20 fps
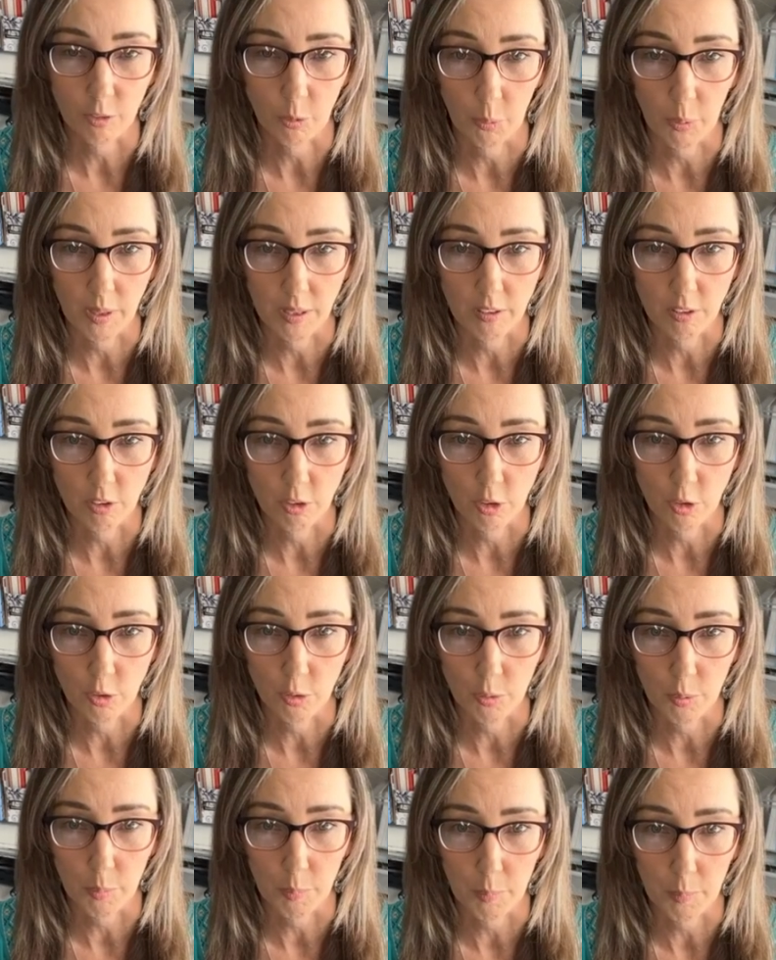going
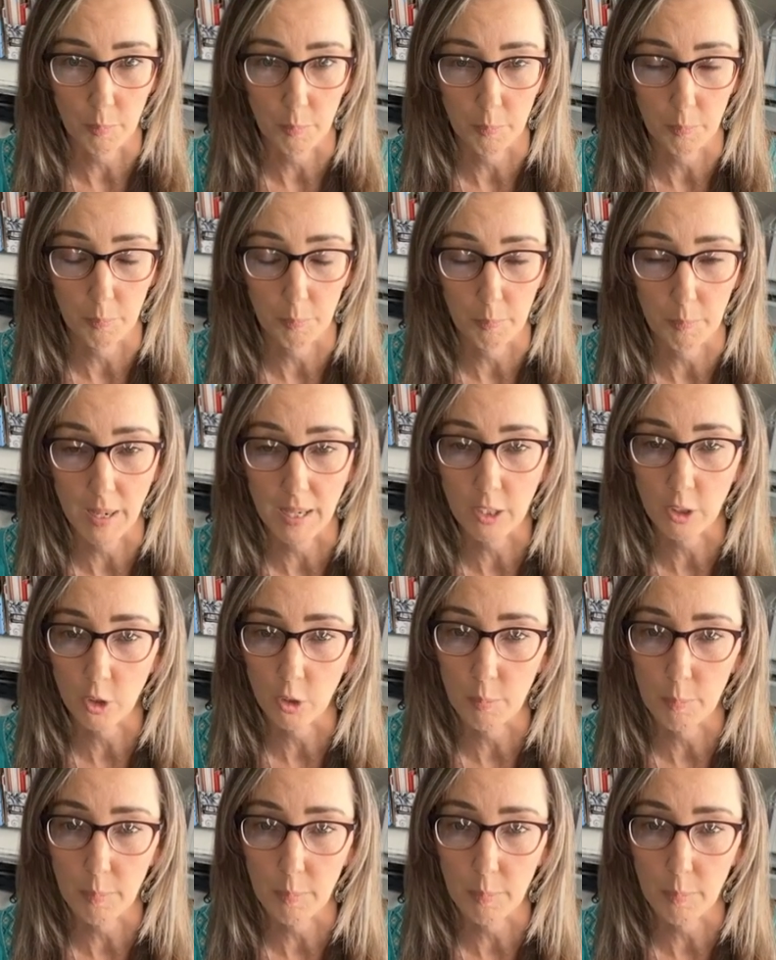to make your